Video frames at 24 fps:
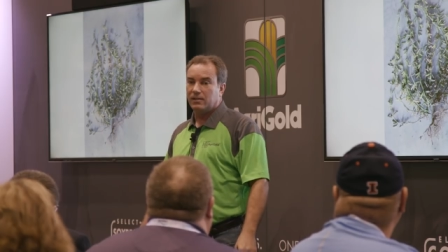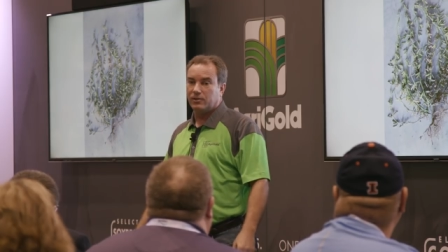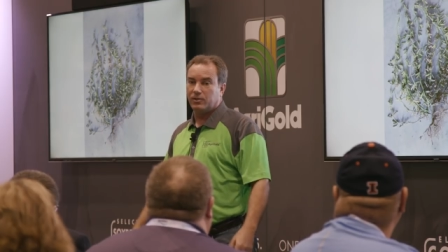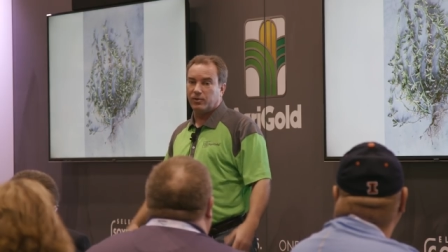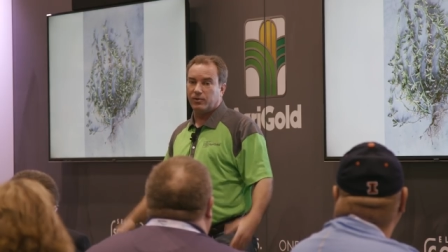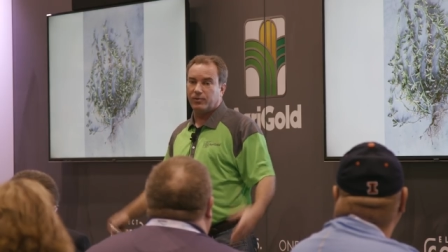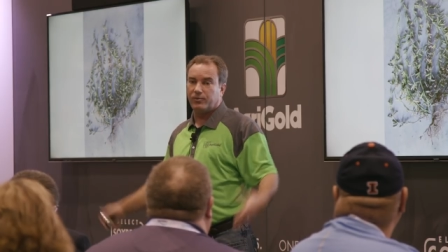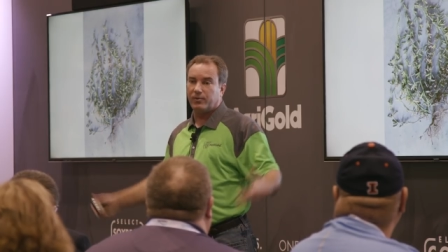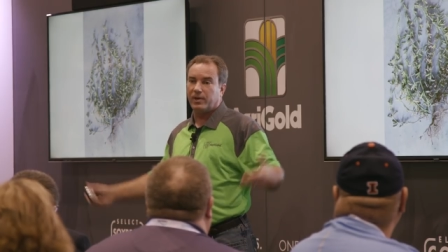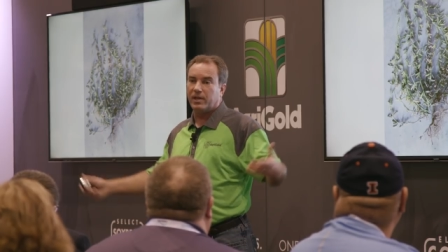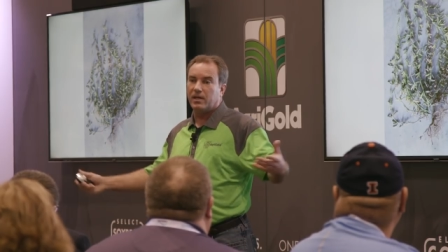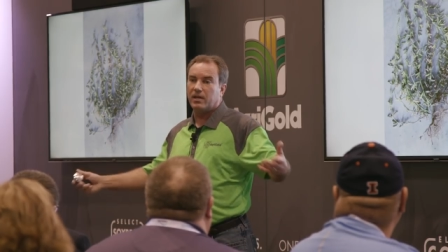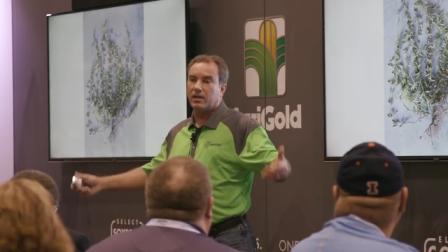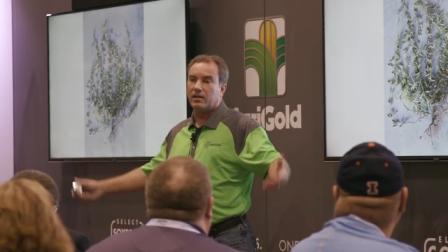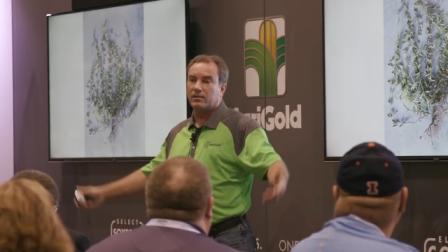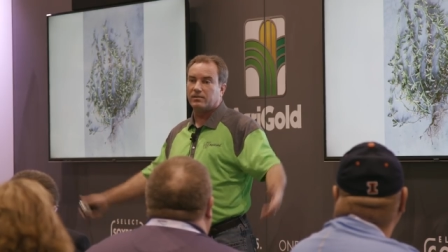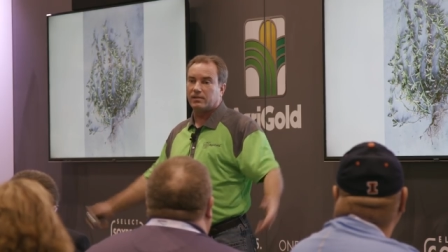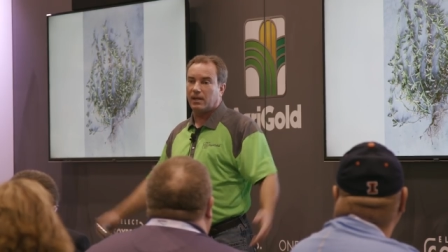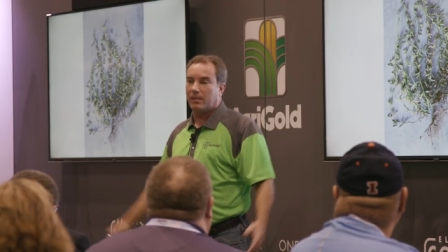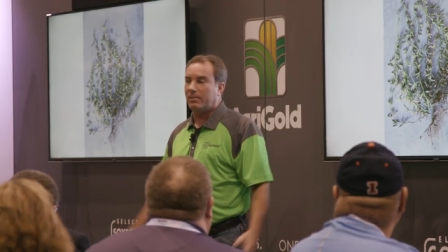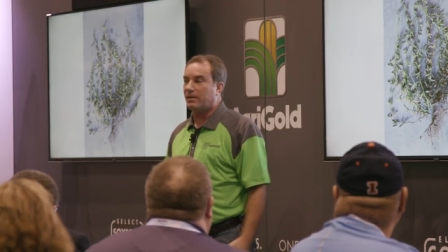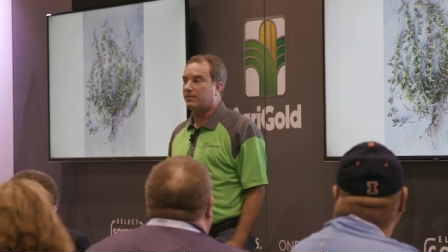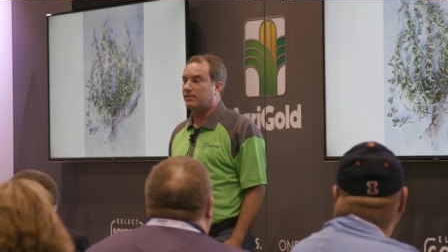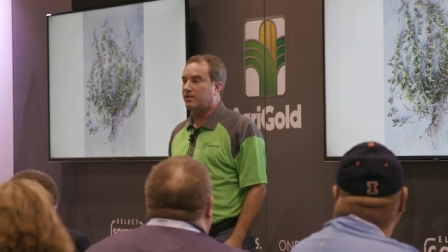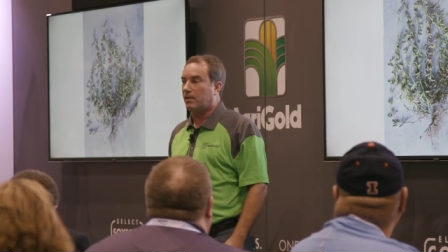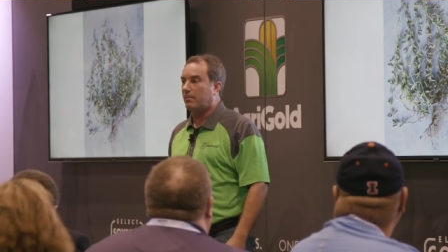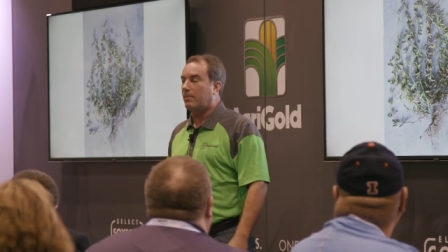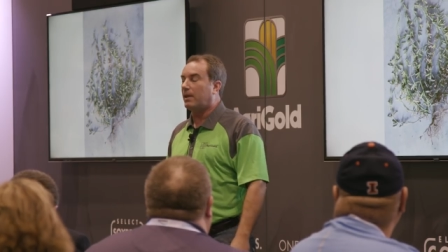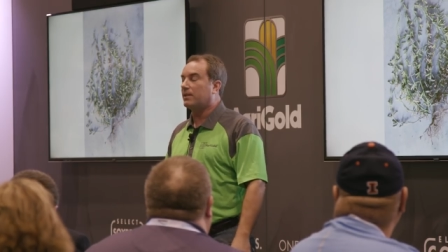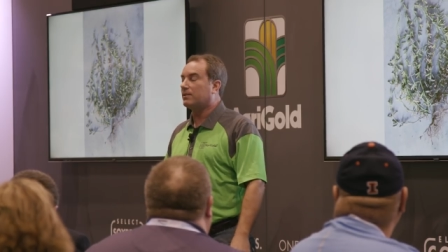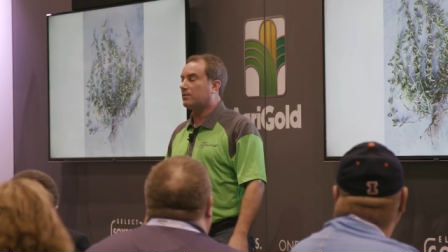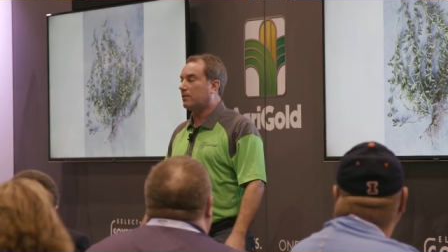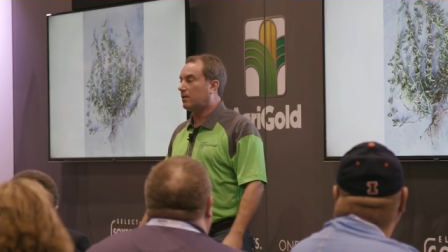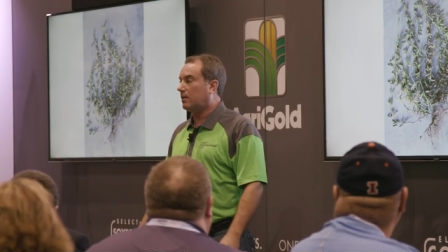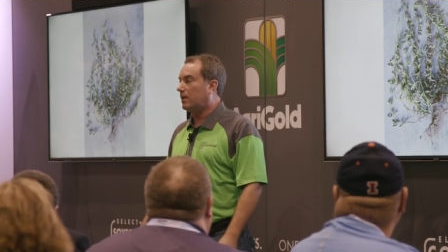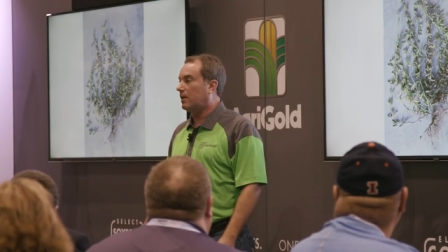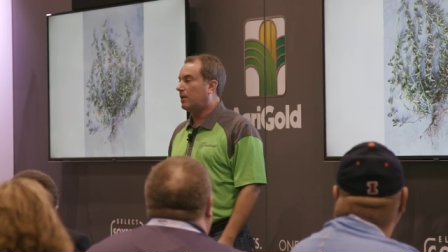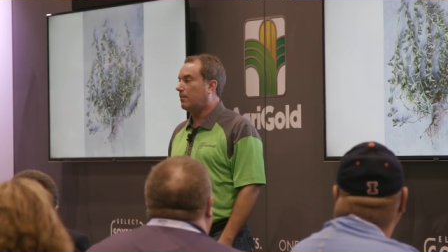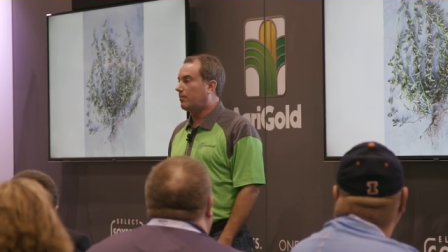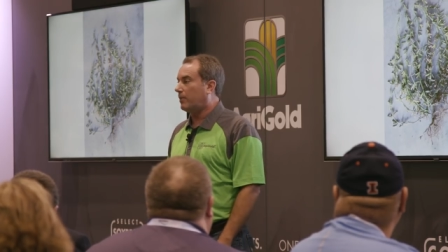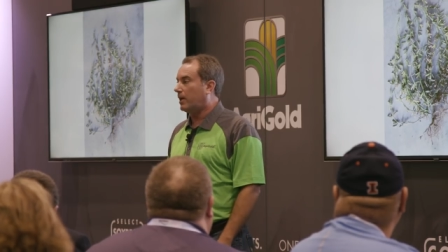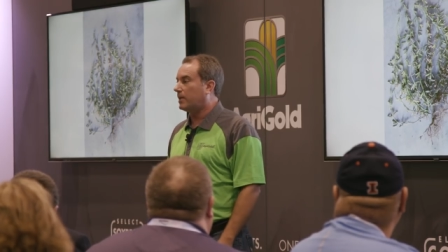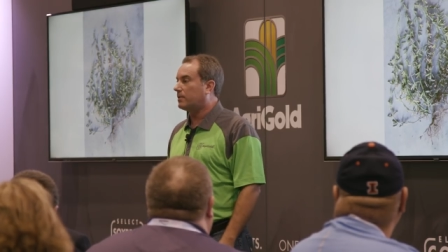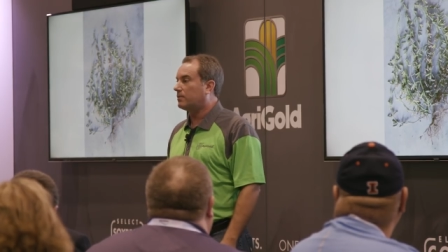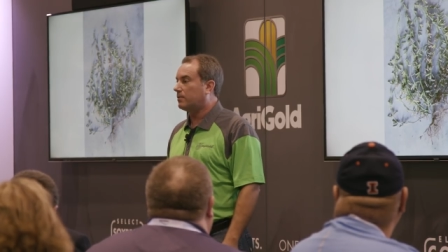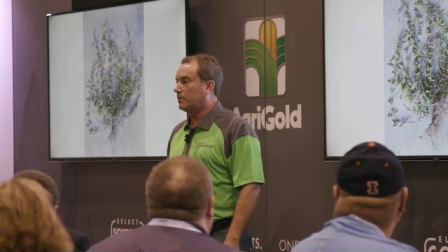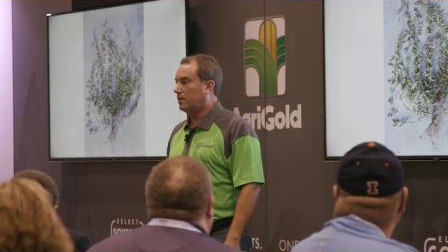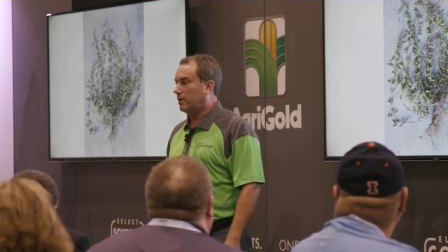2-3 years. I believe somebody's going to
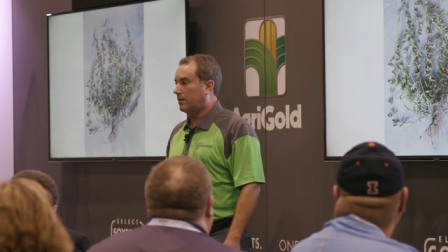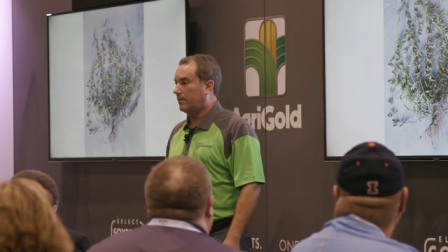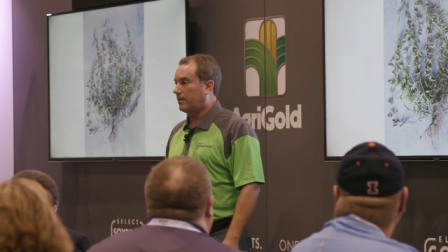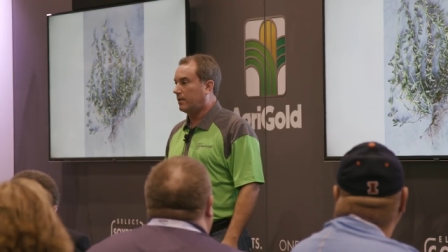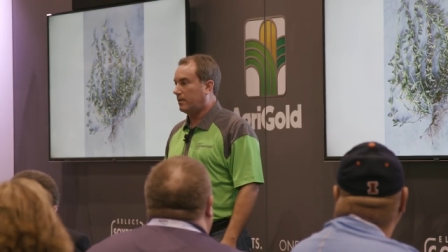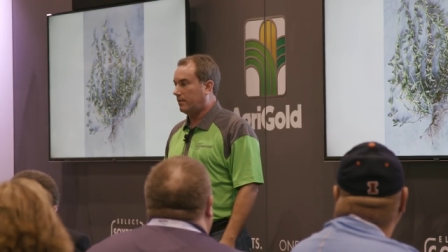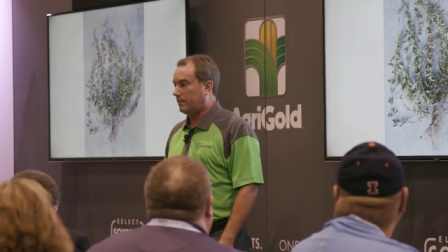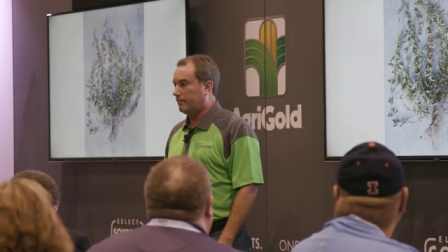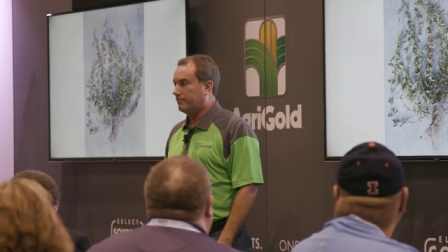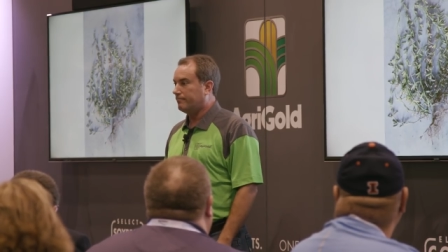break 200.